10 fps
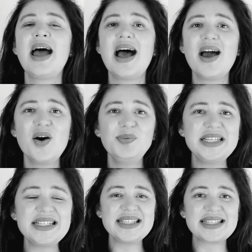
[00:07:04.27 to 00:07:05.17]
I hope
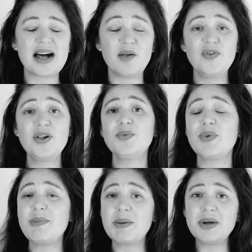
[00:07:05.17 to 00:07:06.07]
is helpful.
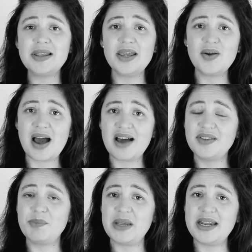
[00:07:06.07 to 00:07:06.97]
Remember that you have
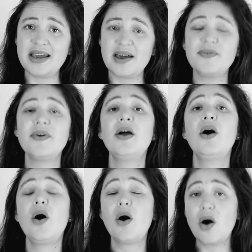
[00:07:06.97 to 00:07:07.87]
the PDF
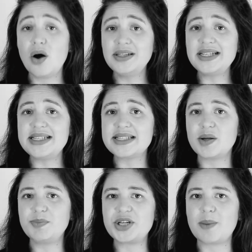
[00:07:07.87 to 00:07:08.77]
on the
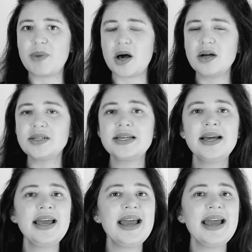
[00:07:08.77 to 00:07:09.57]
description box,